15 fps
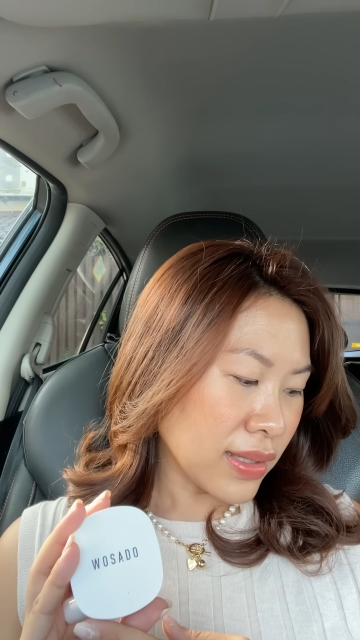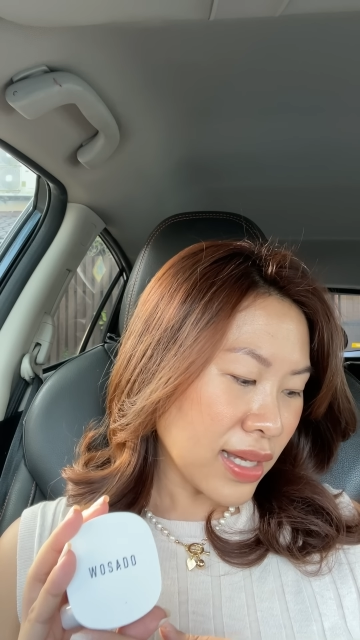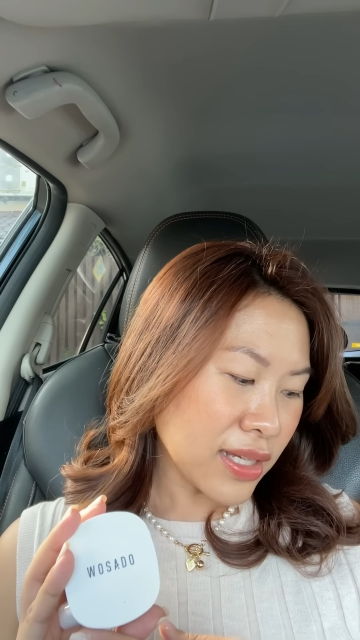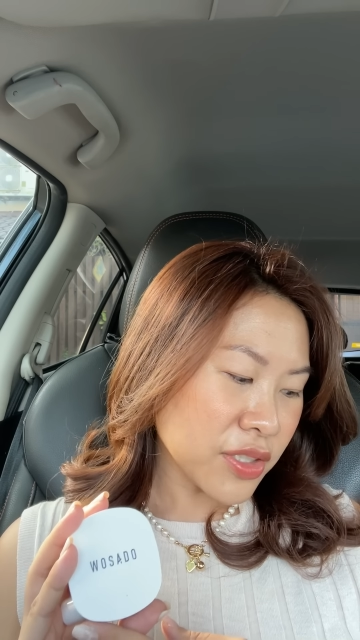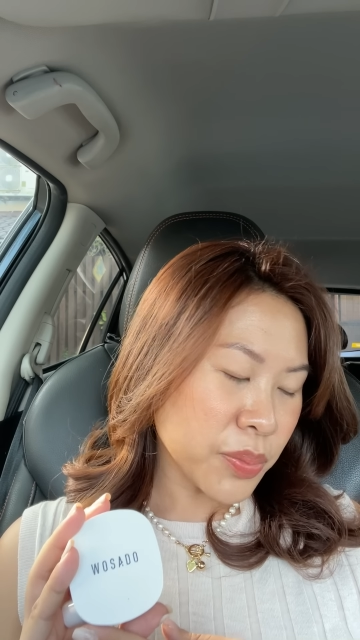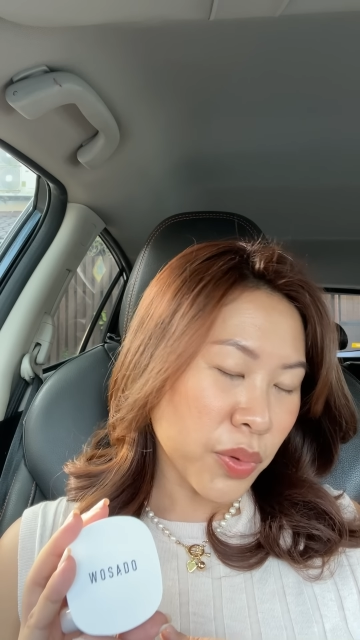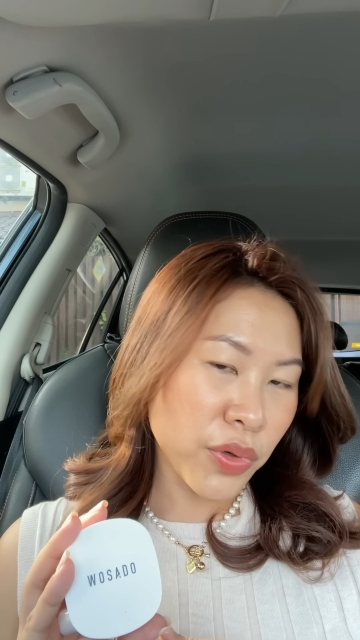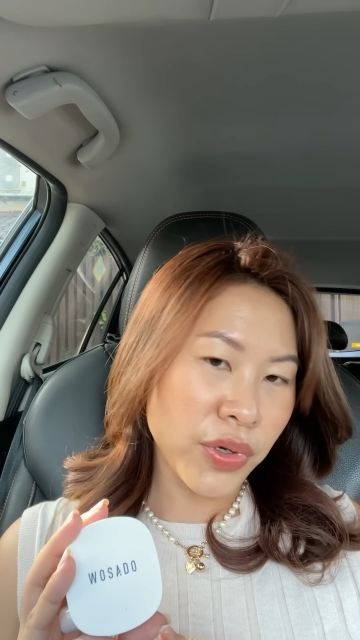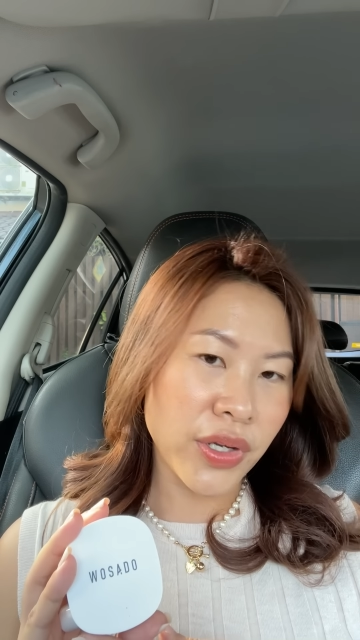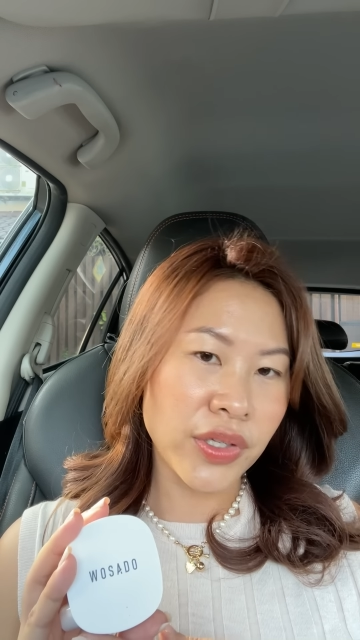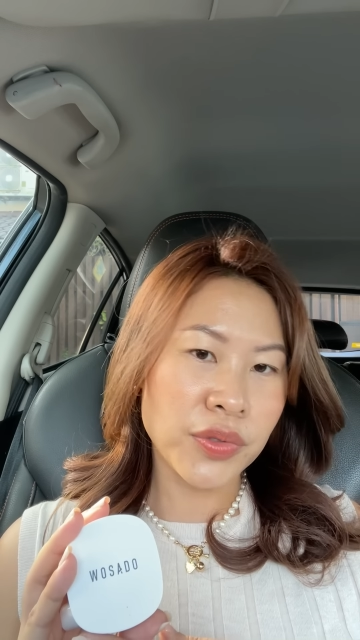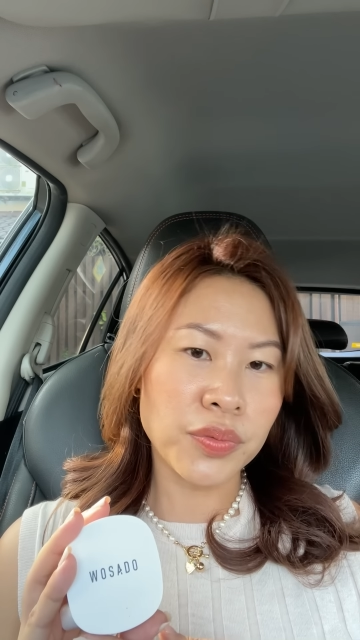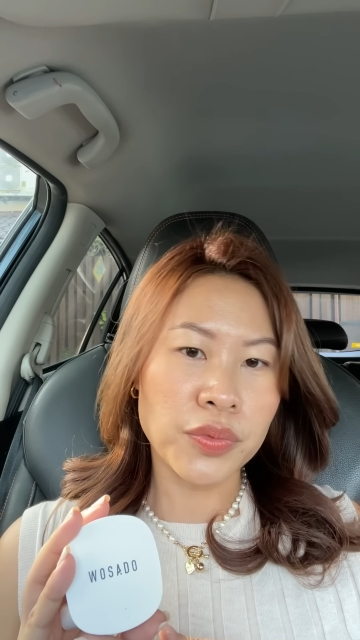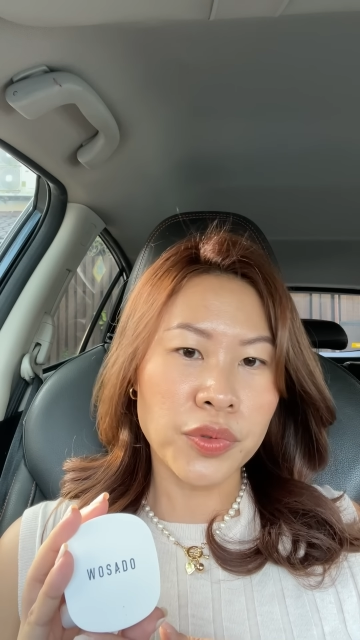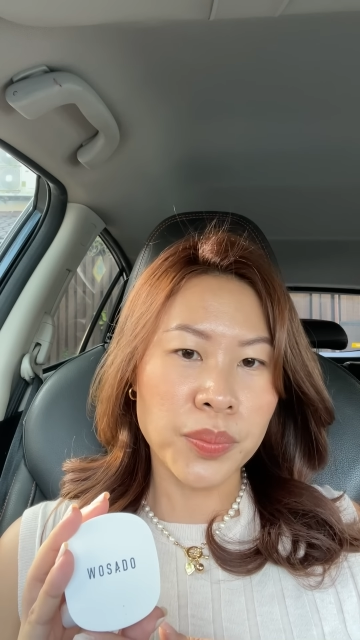last
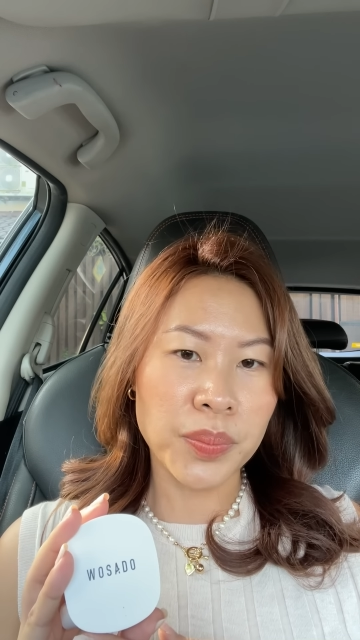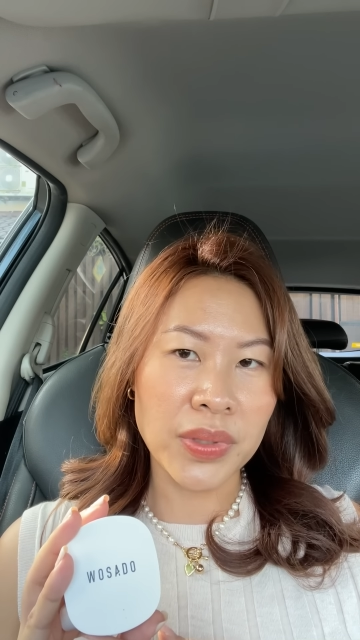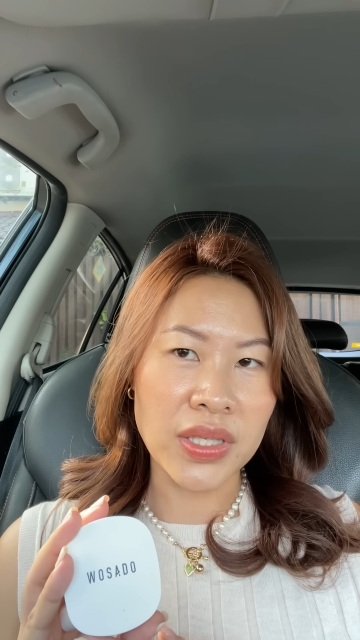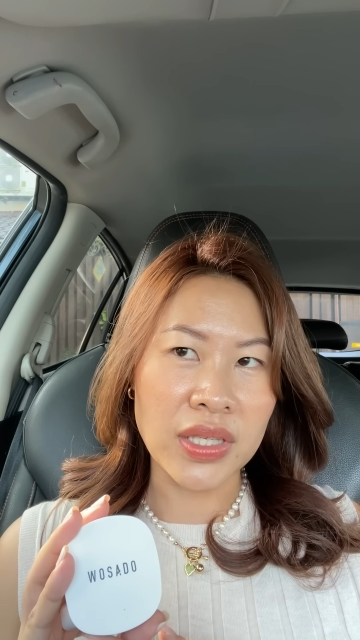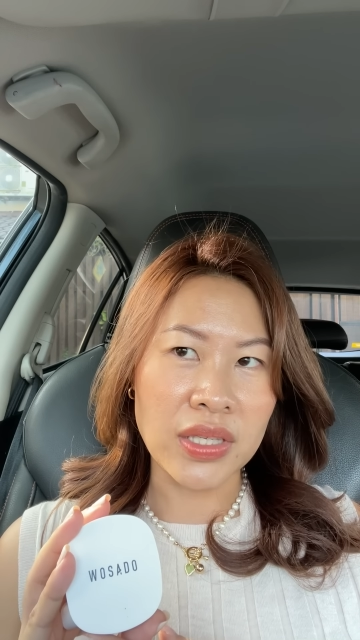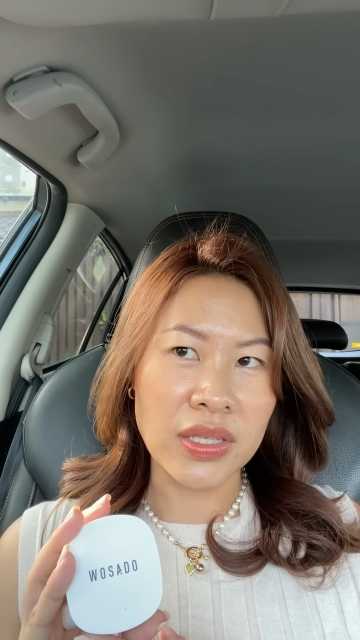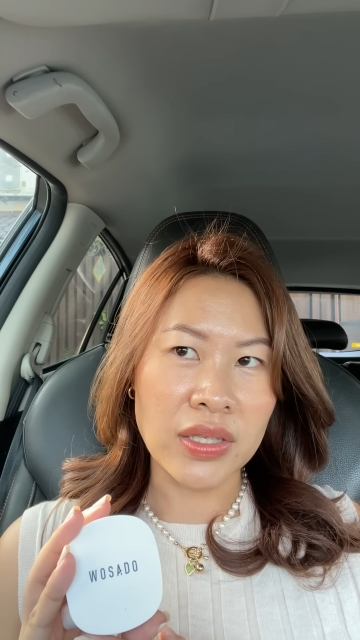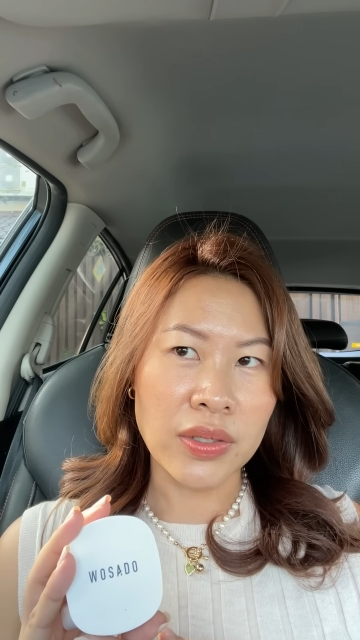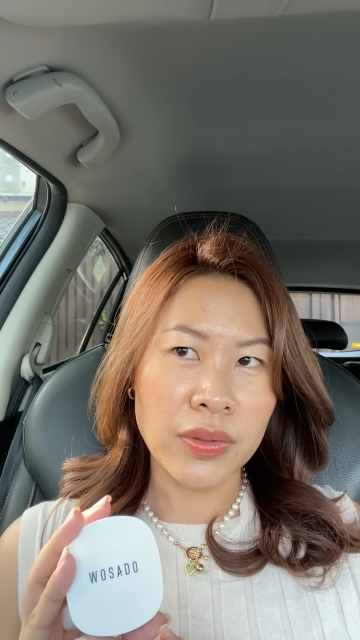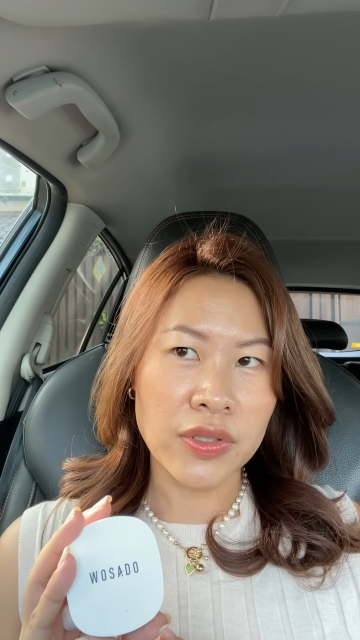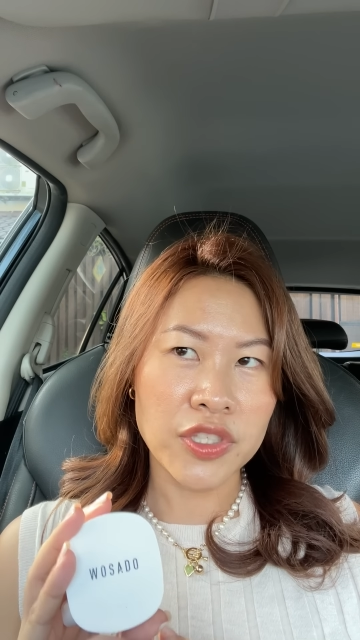point would be